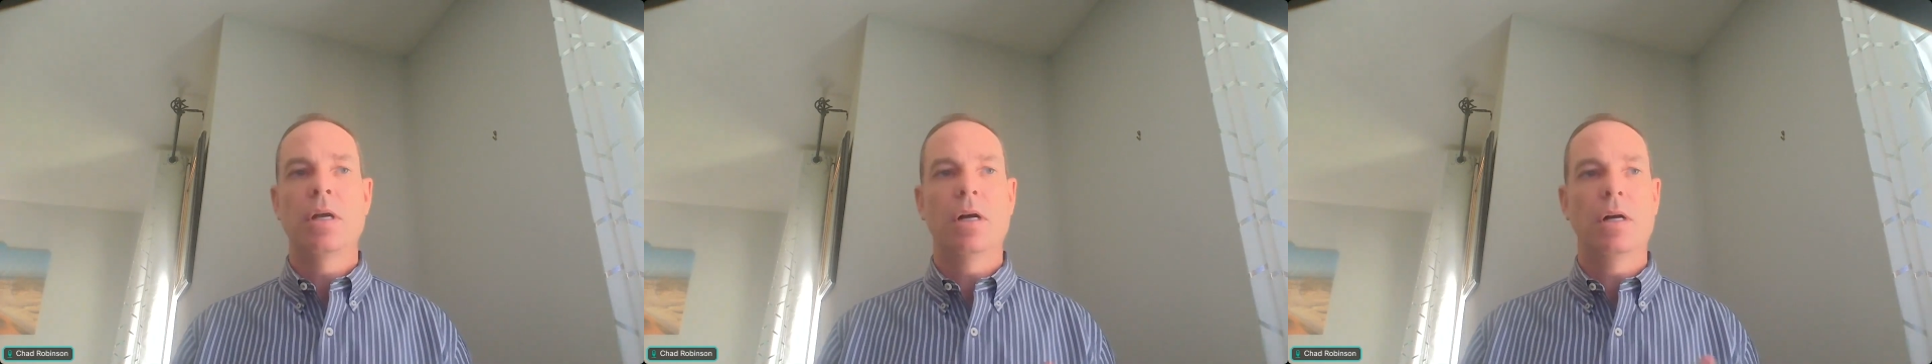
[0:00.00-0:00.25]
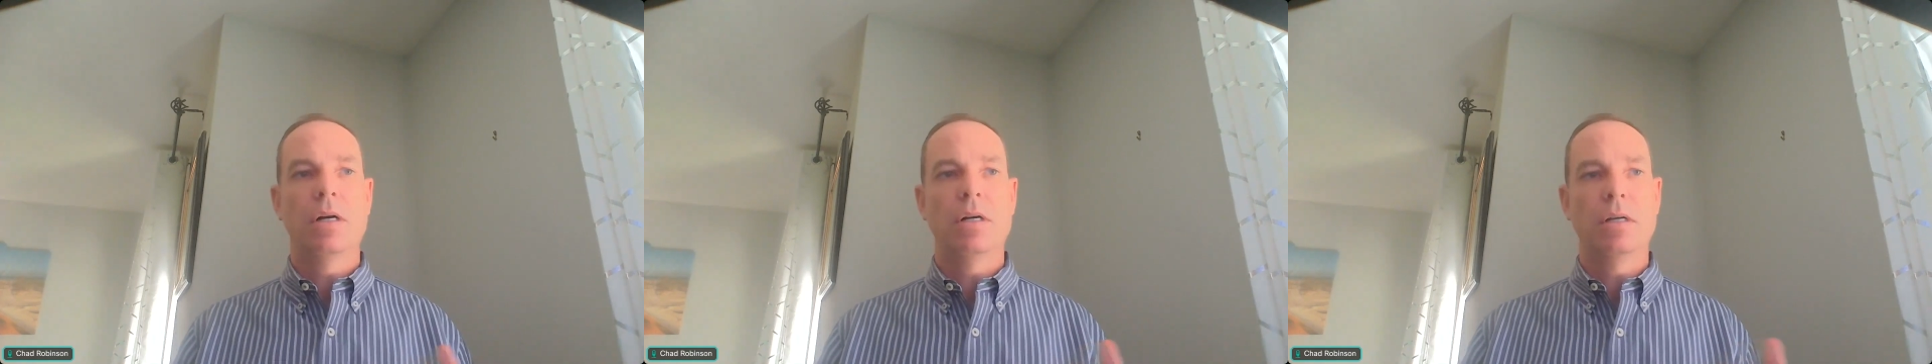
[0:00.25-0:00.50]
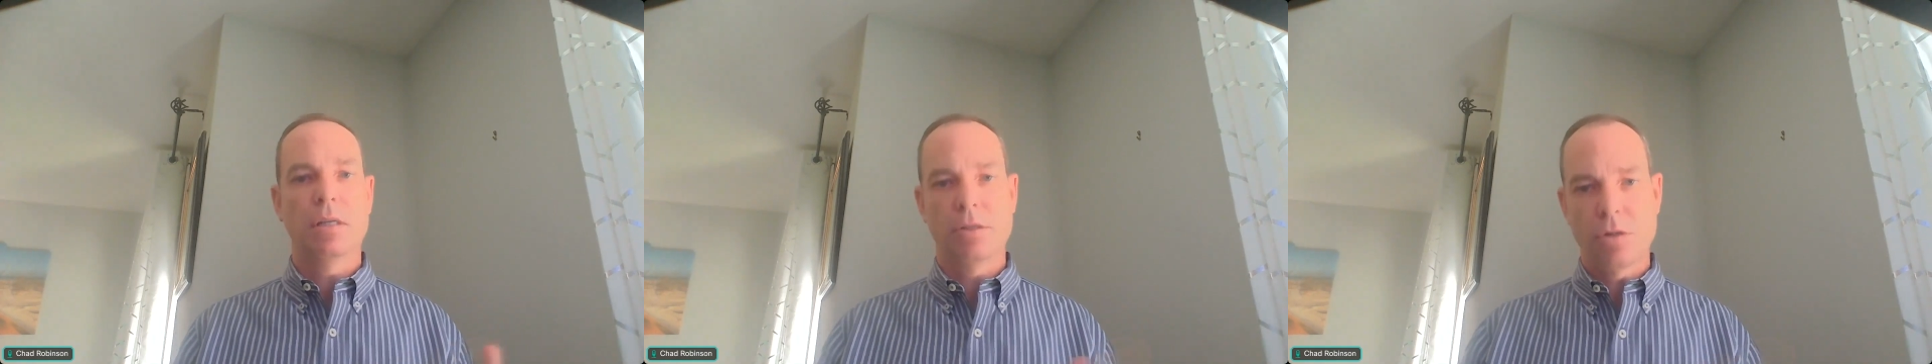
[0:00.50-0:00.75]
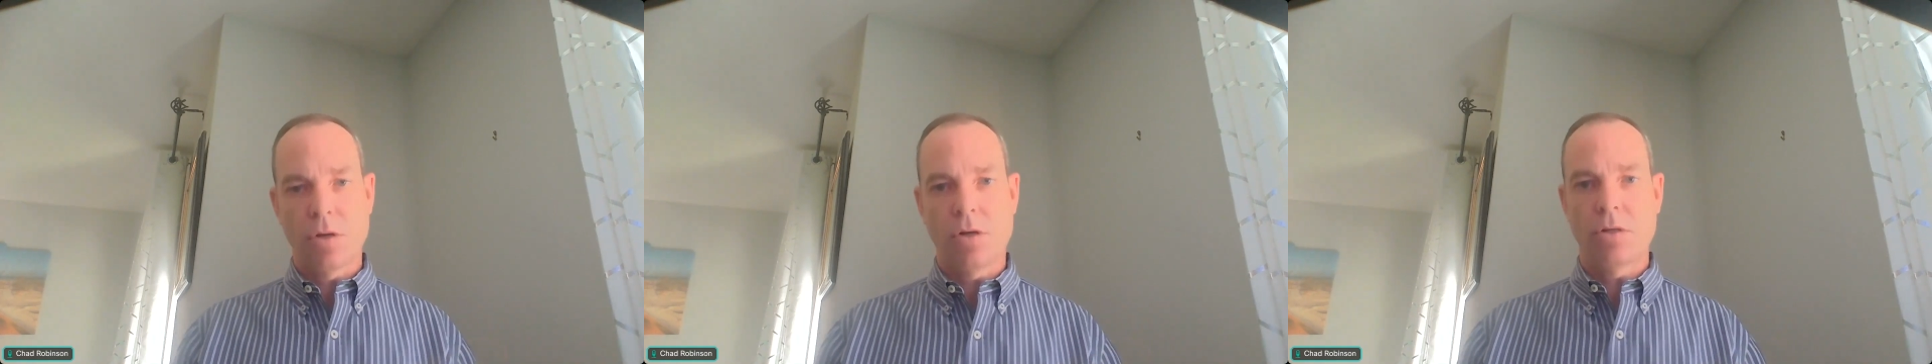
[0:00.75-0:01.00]

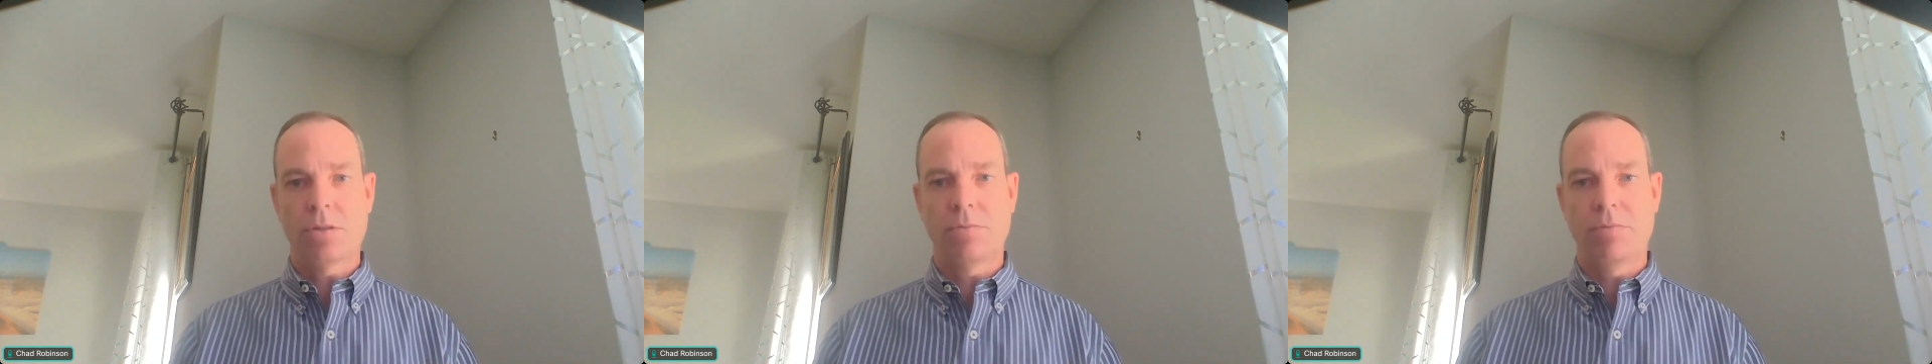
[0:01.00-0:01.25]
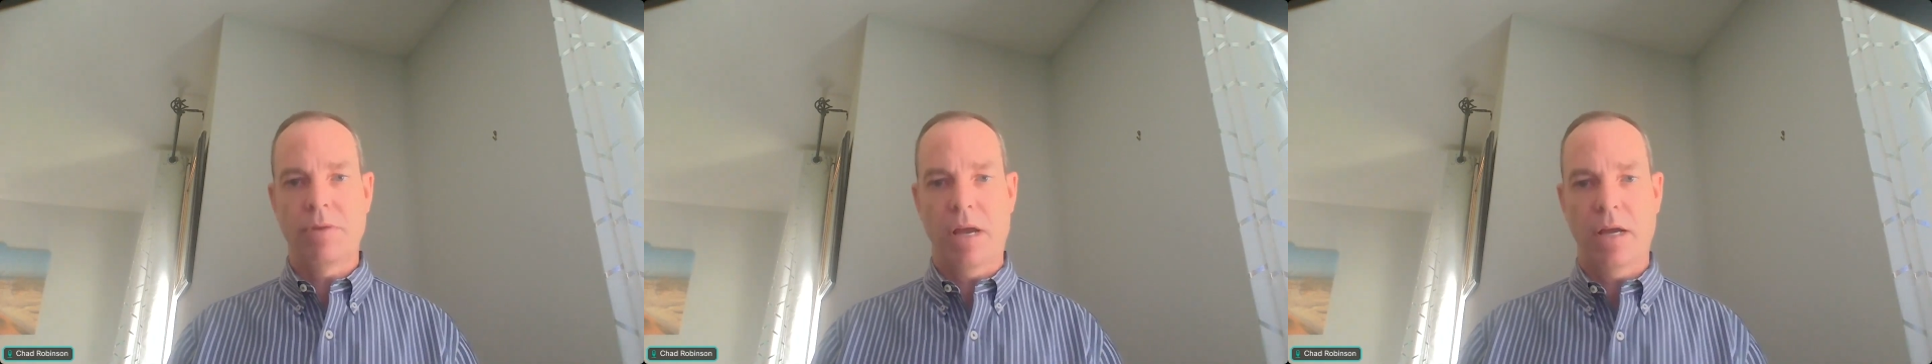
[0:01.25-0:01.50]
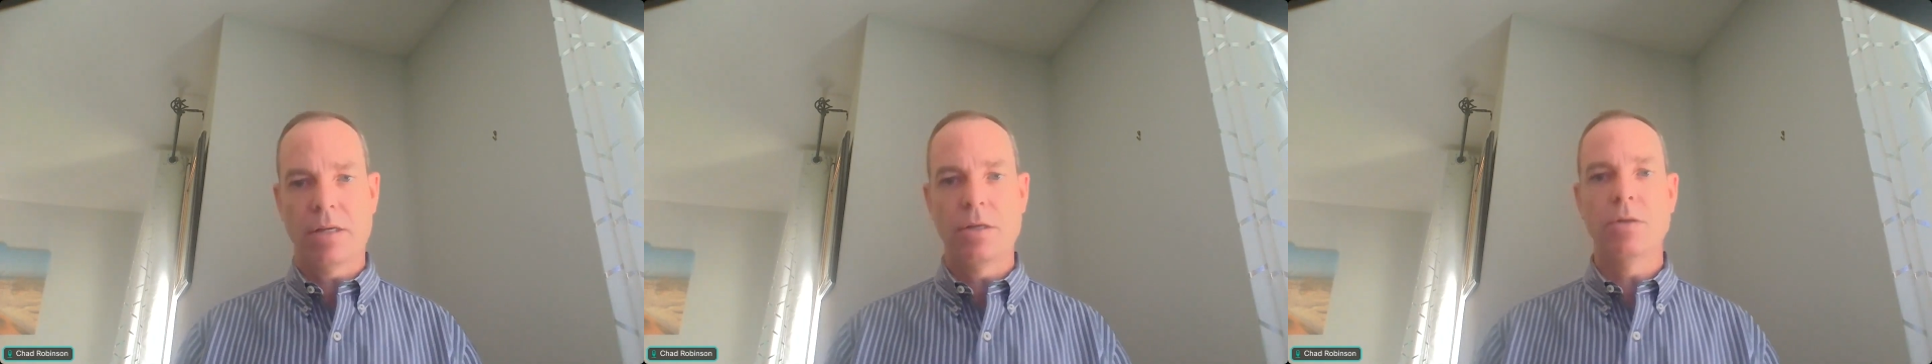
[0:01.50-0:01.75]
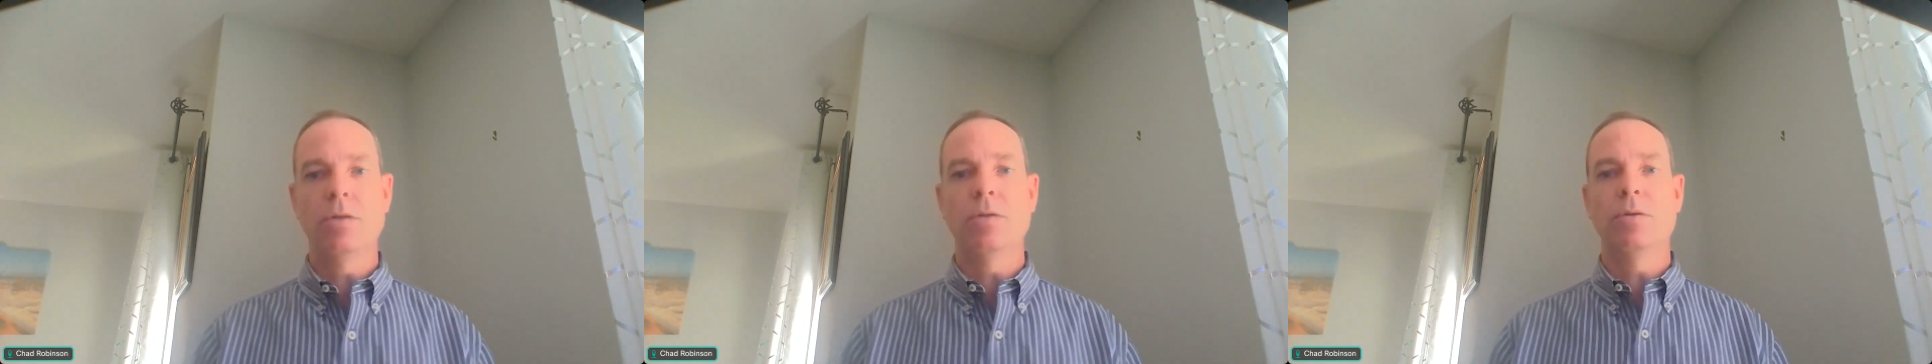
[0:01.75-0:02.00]
exhaust
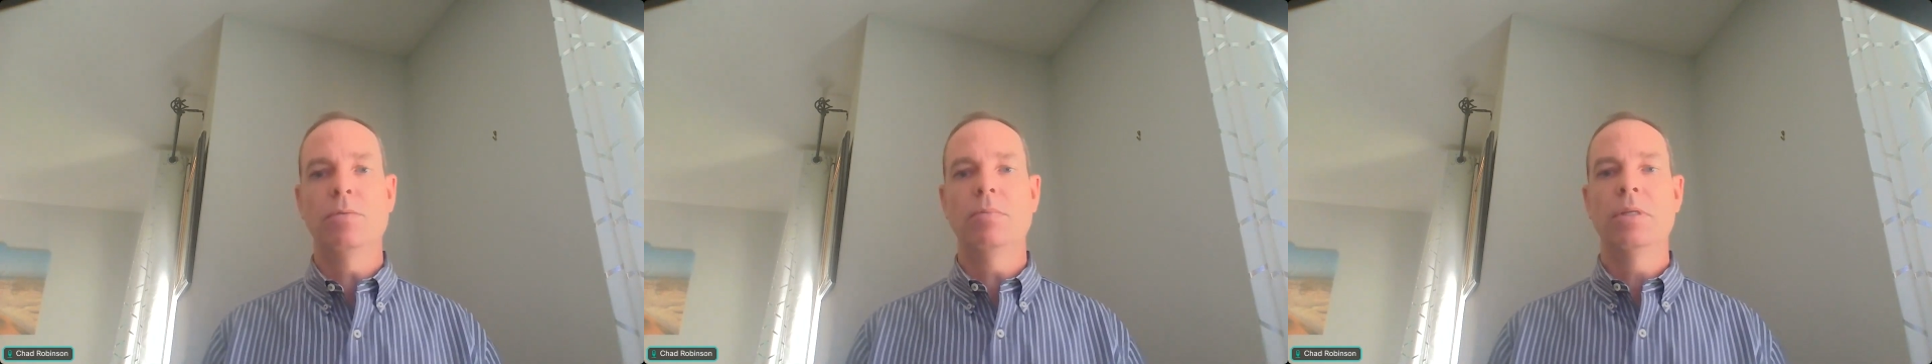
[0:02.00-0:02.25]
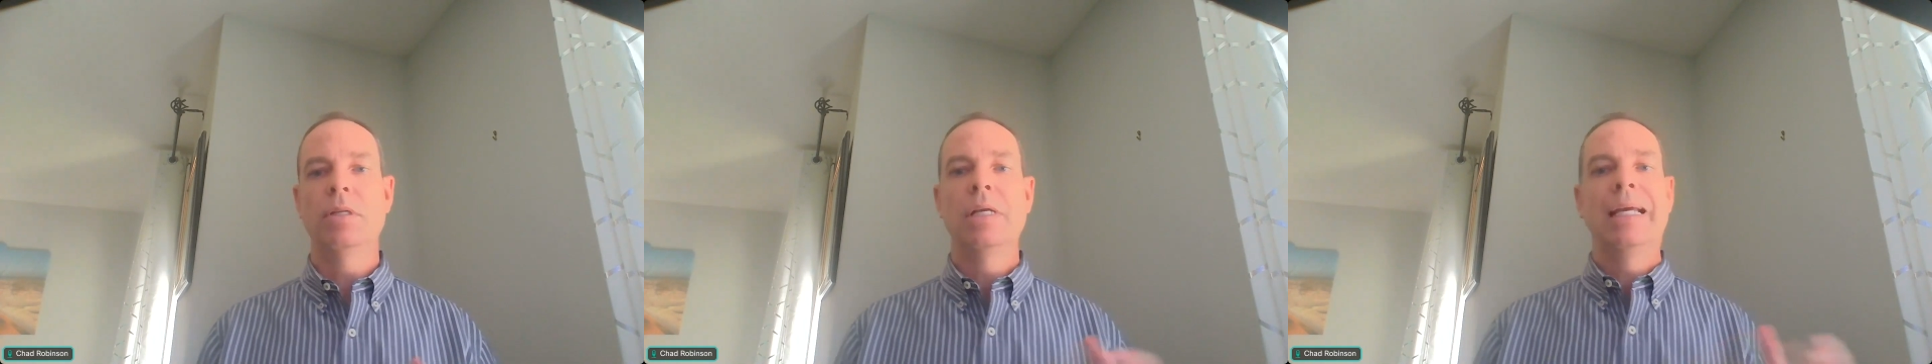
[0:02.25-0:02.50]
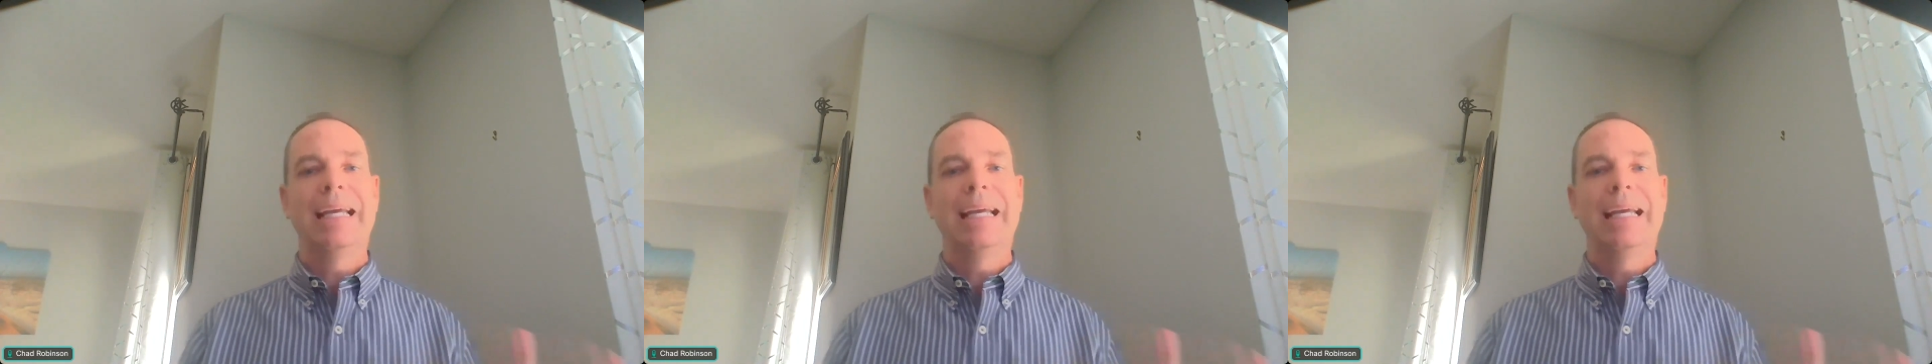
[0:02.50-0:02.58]
vacuum,